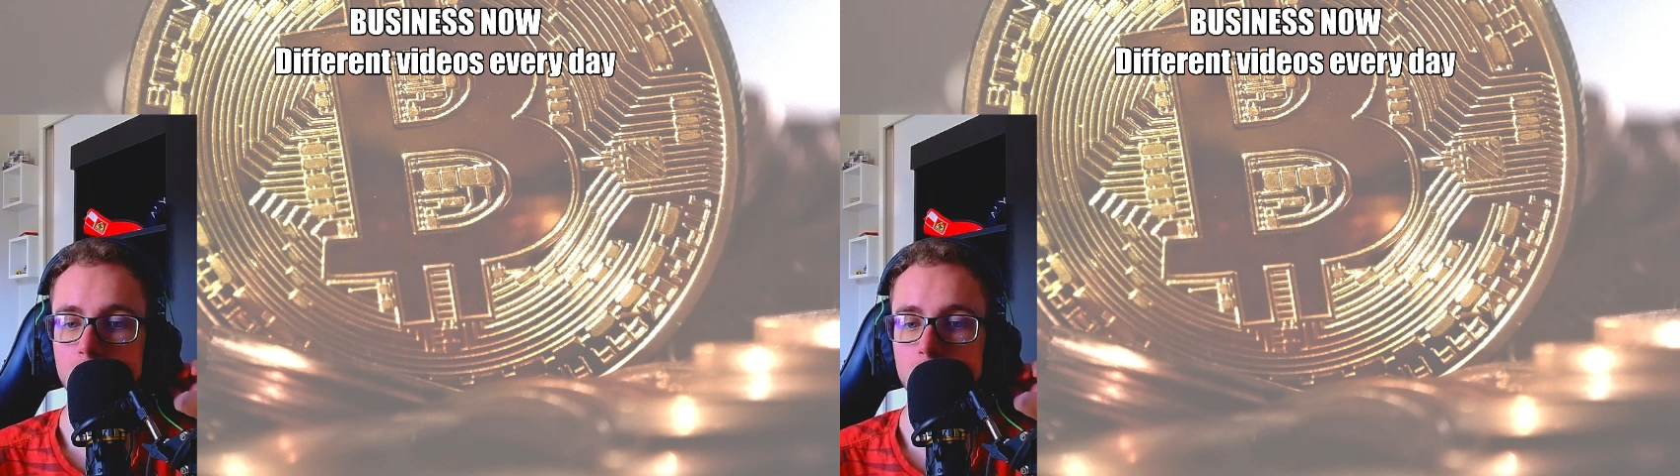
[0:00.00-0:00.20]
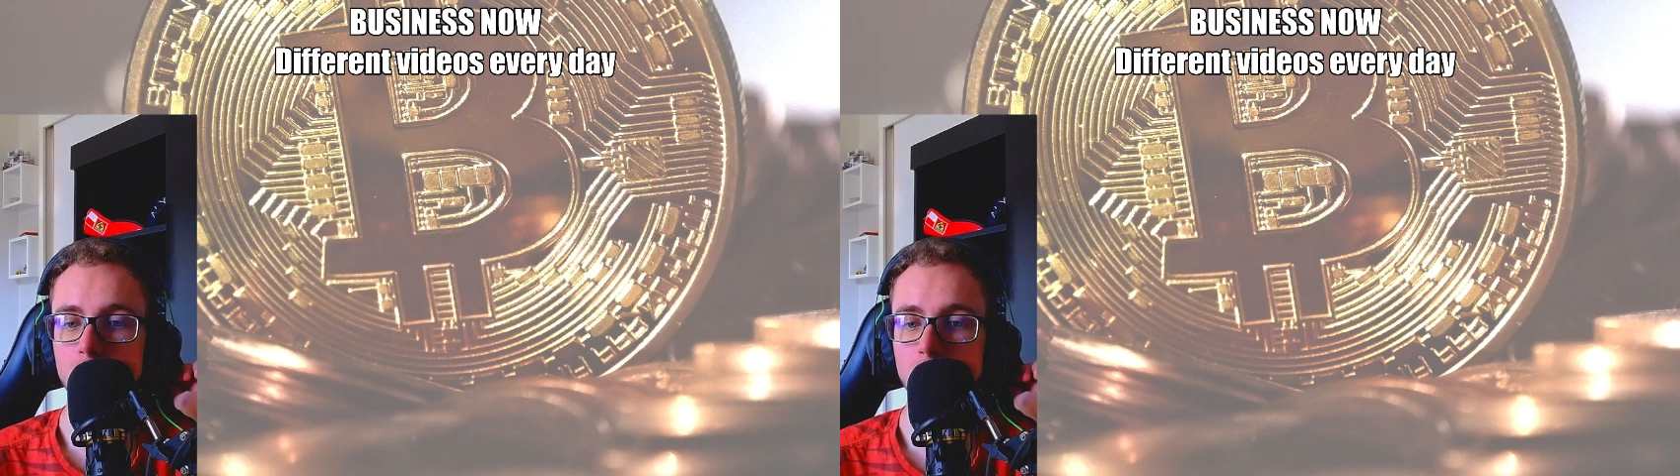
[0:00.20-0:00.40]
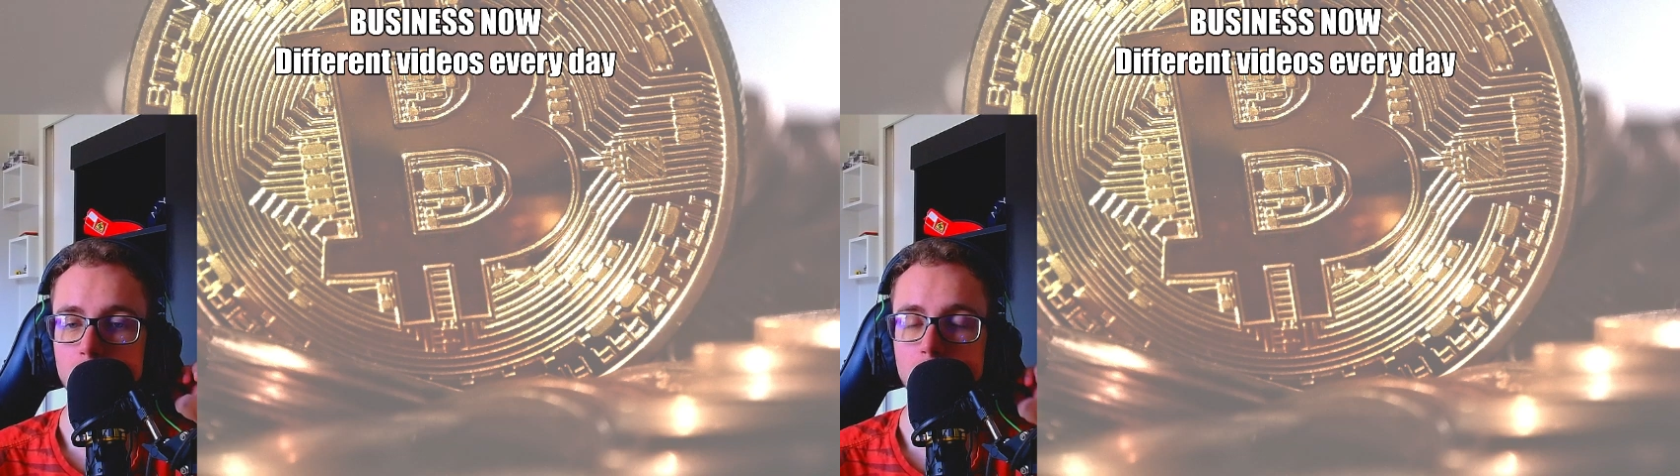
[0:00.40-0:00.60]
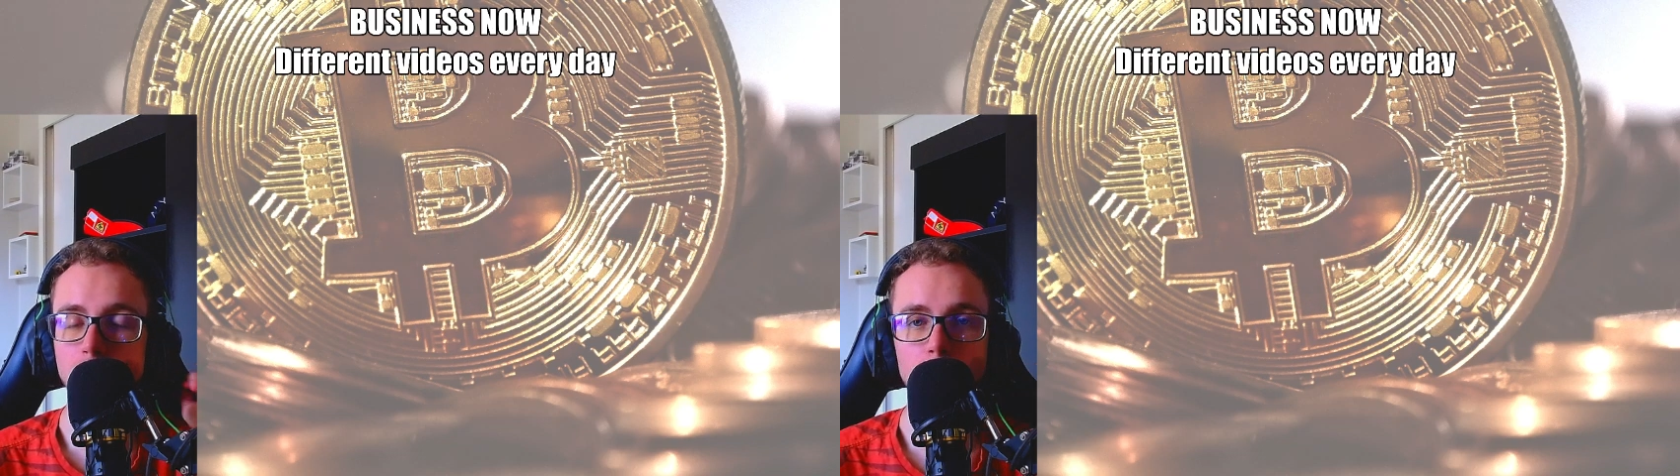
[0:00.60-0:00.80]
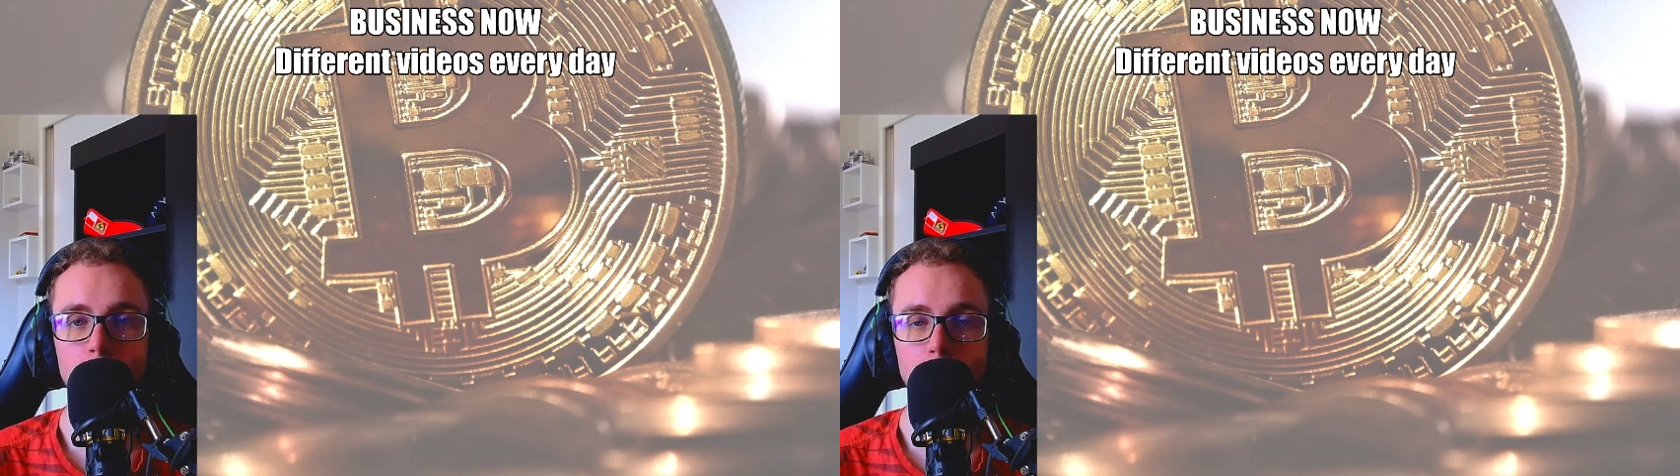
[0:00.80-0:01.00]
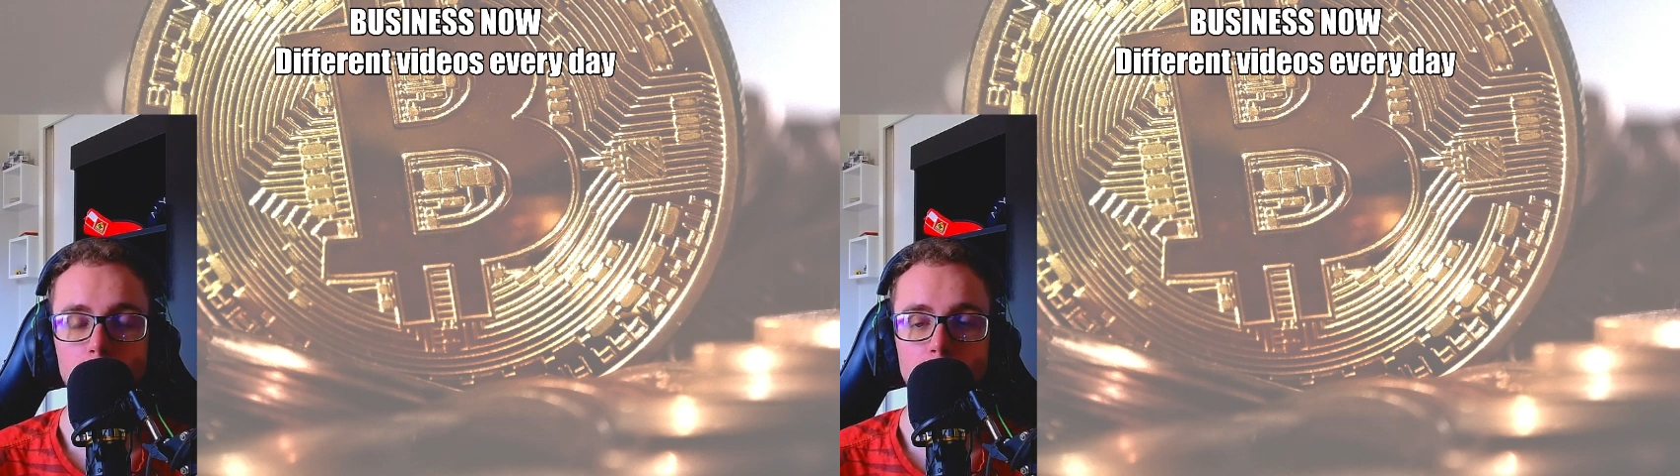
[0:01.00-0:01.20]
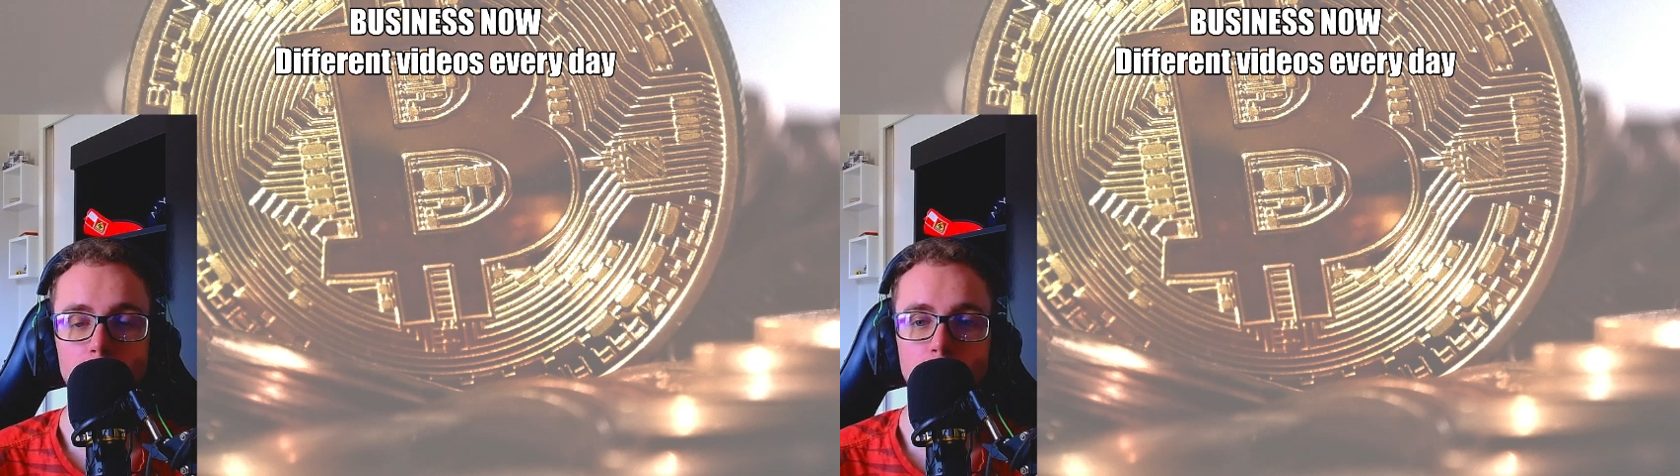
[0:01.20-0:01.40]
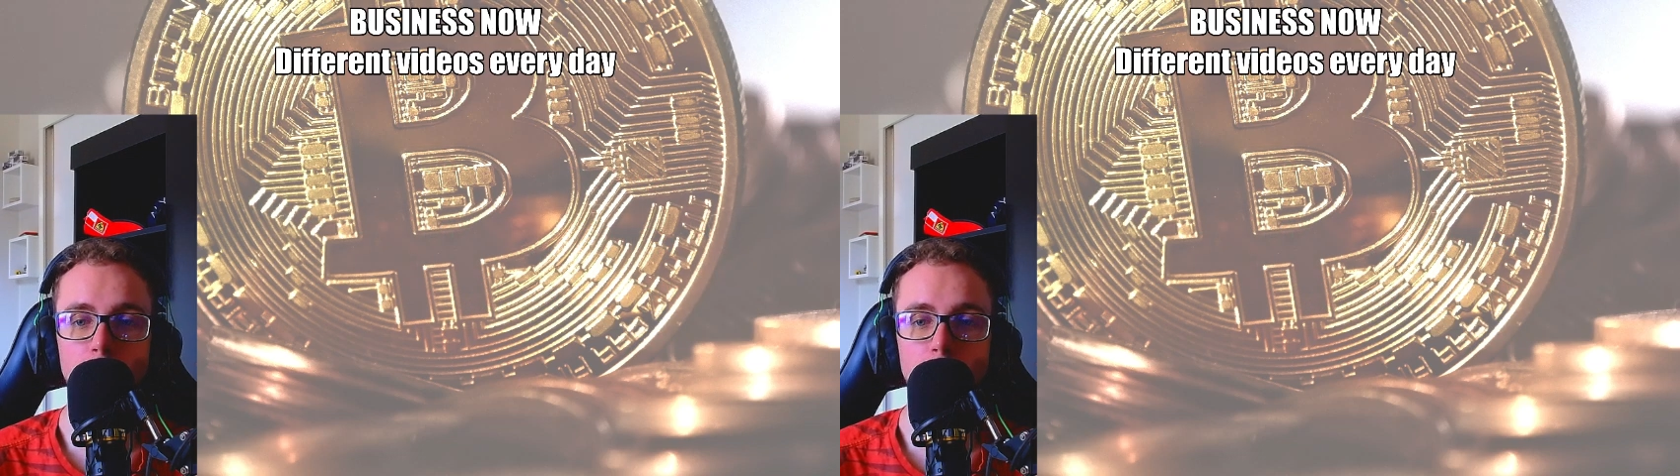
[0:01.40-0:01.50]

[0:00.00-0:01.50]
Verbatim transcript: in digital assets.